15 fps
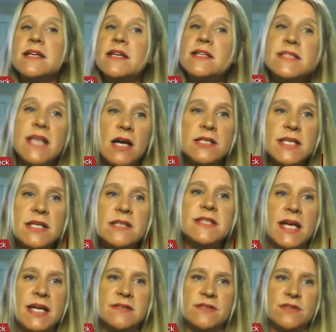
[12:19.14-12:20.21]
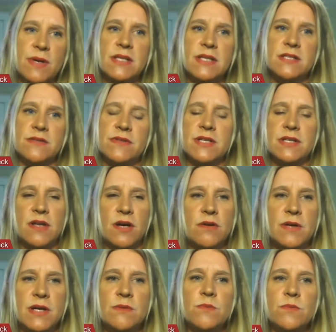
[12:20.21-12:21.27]
our sales tax is relatively low,
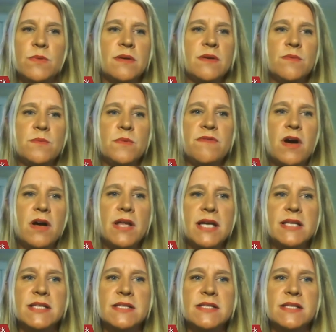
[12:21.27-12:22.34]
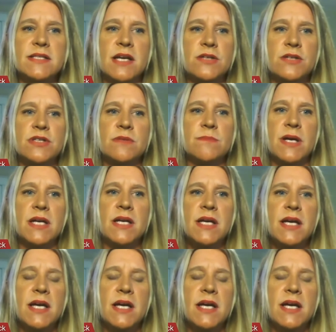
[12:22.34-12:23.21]
and and we've all had this discussion, but